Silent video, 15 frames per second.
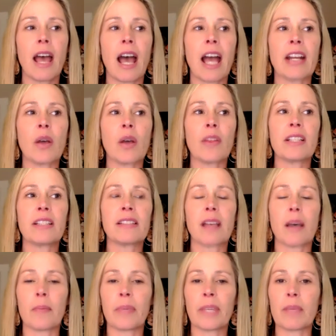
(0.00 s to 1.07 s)
I know that
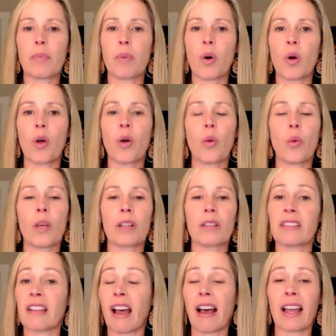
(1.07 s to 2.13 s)
some people
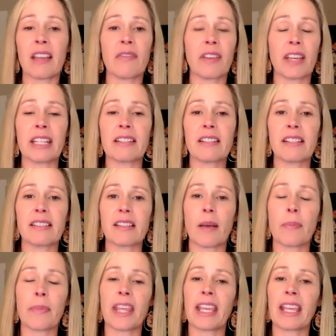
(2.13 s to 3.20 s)
will dive into
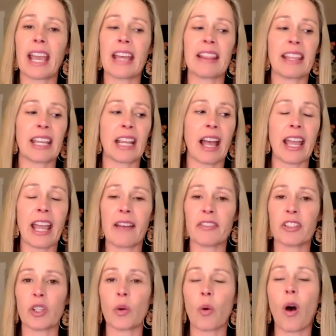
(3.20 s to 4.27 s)
something and think I have
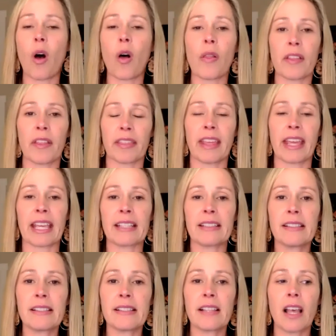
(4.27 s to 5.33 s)
to do all the
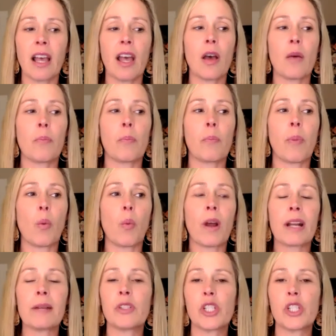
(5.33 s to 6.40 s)
things. But
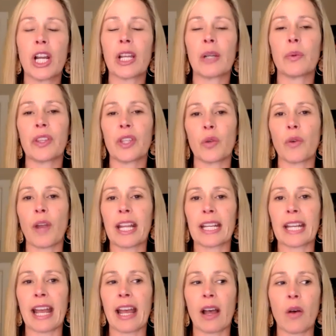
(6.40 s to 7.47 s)
what I'm sharing with you right
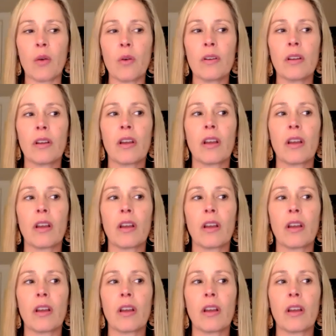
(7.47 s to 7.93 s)
now,